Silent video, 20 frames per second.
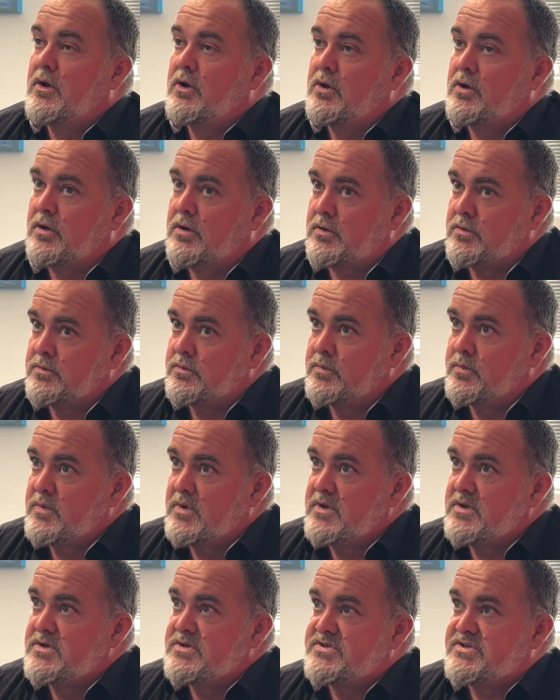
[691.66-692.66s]
Cool.
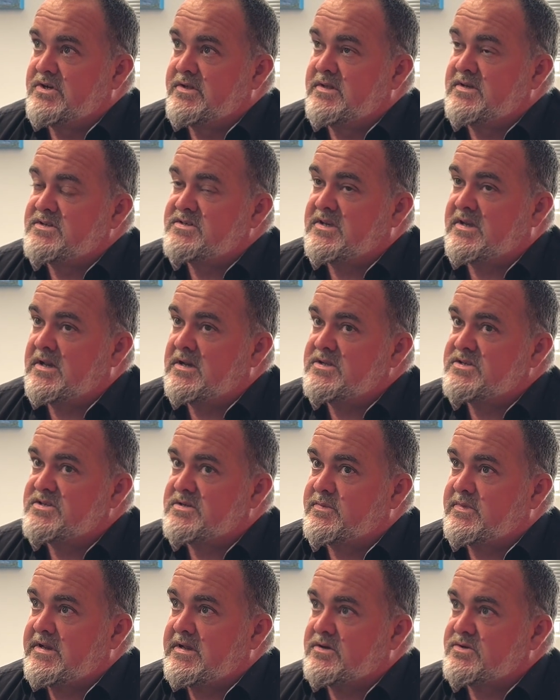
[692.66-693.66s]
So there's getting
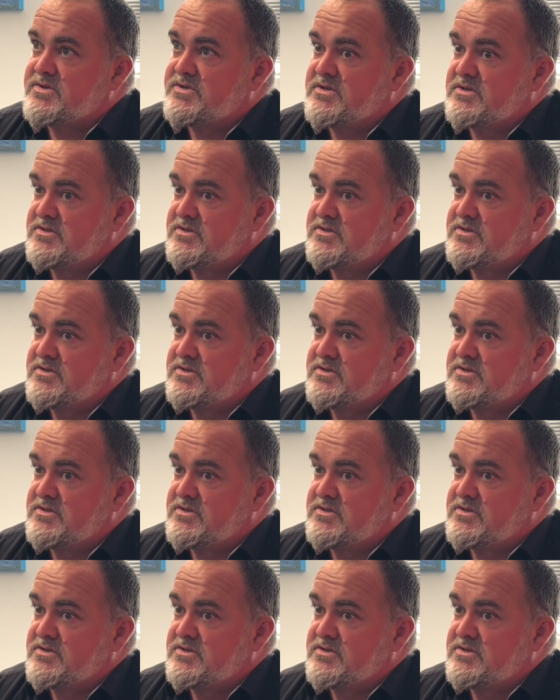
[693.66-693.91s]
somebody else to